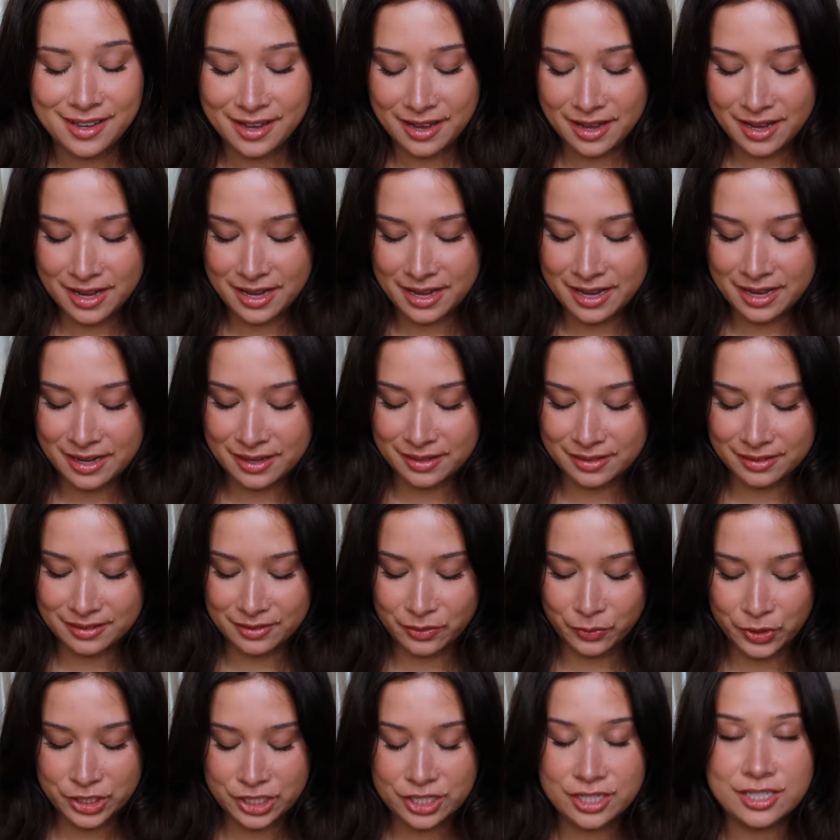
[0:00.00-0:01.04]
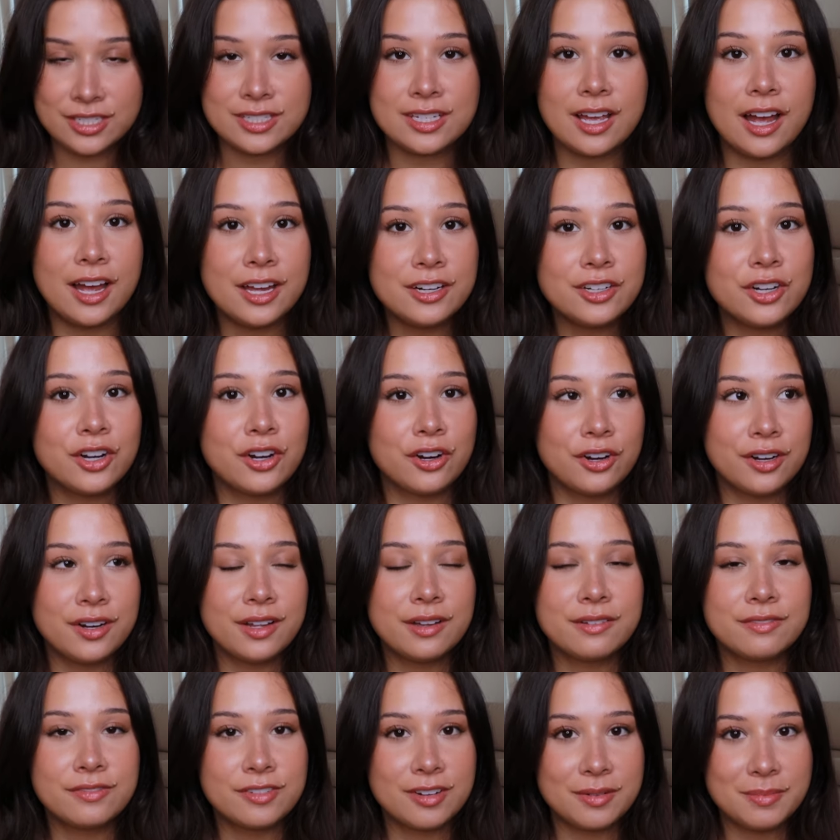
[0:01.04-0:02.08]
uh, which is unheard
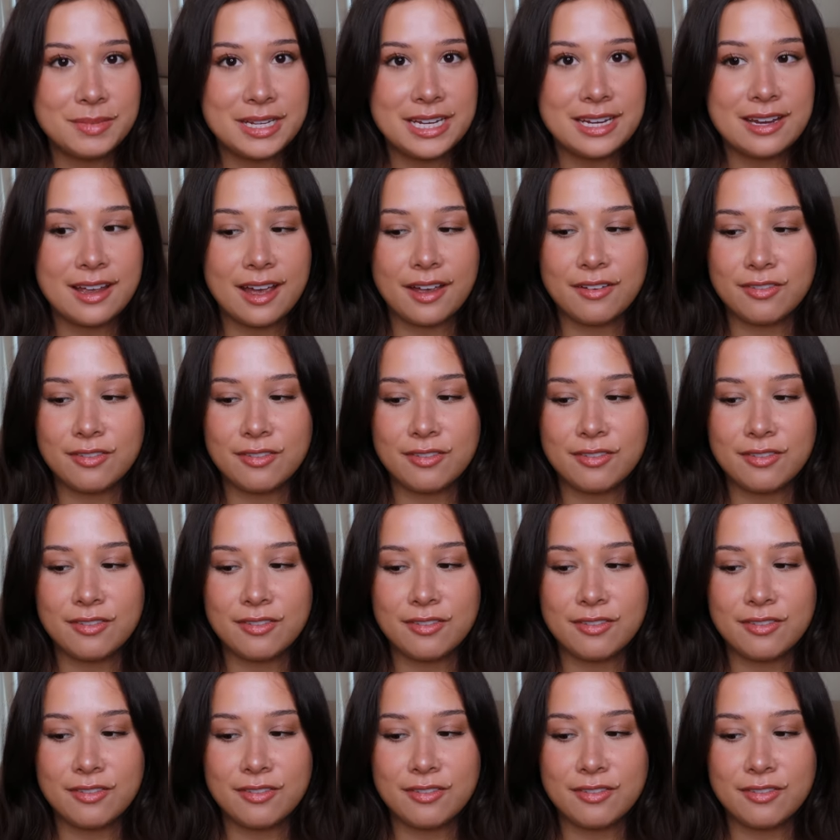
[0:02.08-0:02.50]
of for me.